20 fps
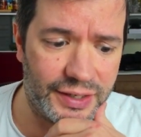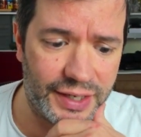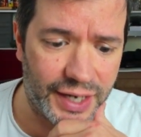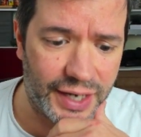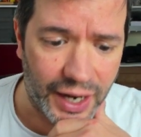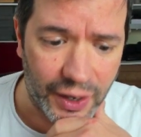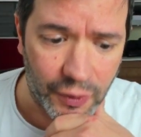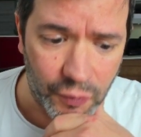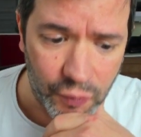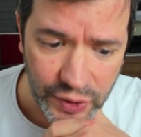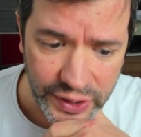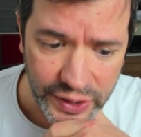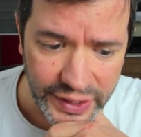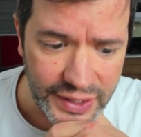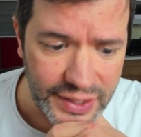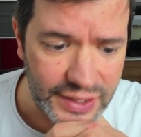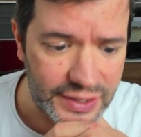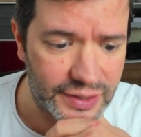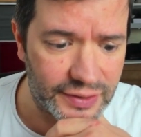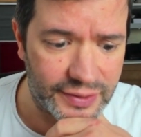A,
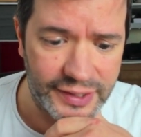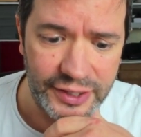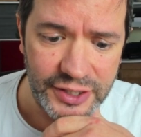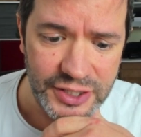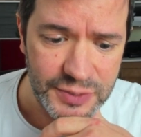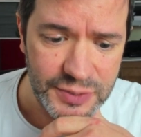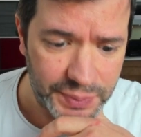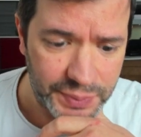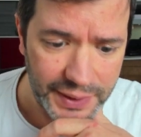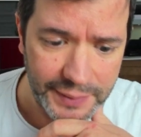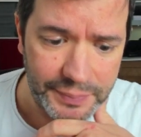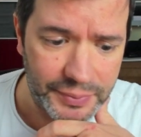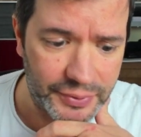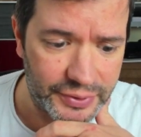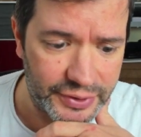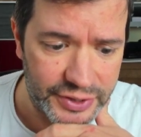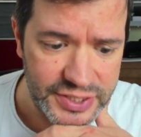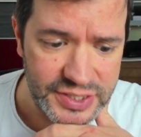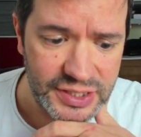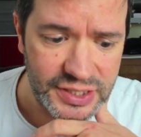week, there's people that
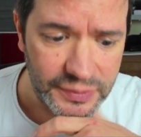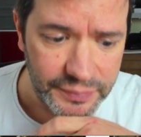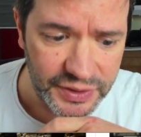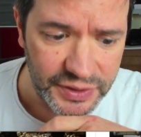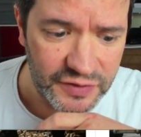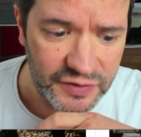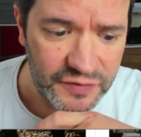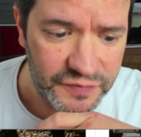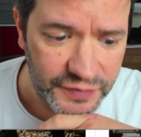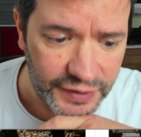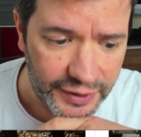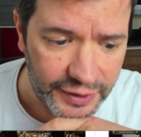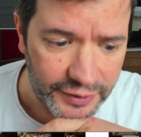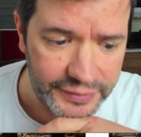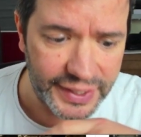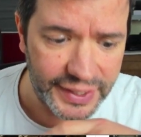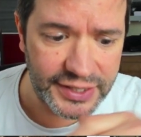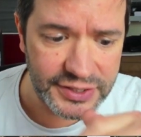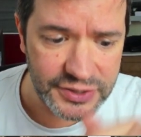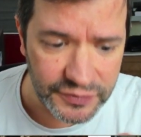are still being found
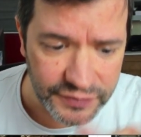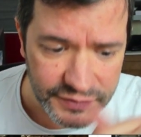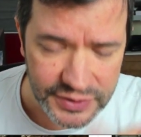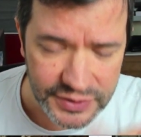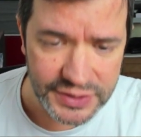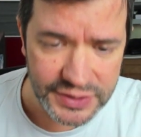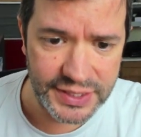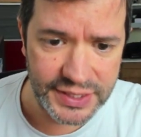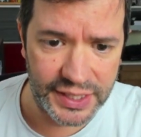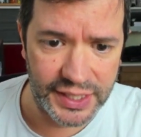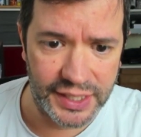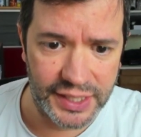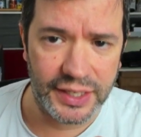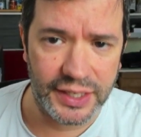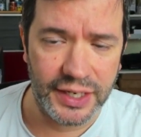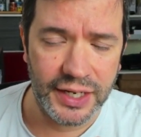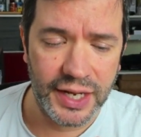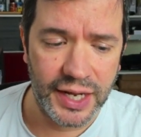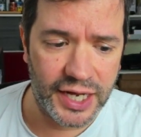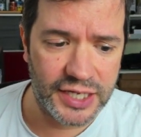as of today,
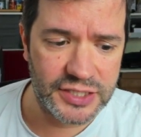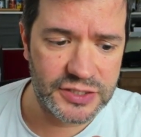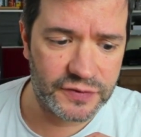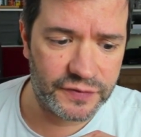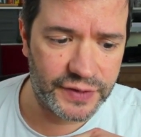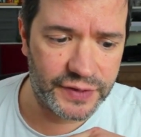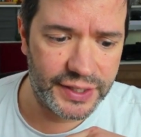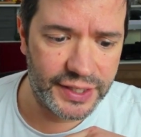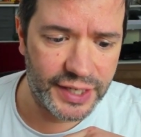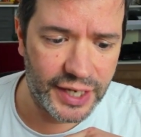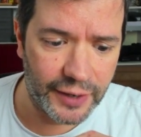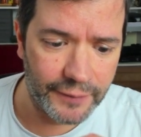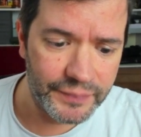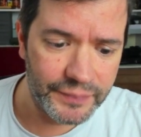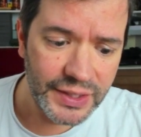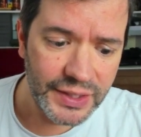as of right now.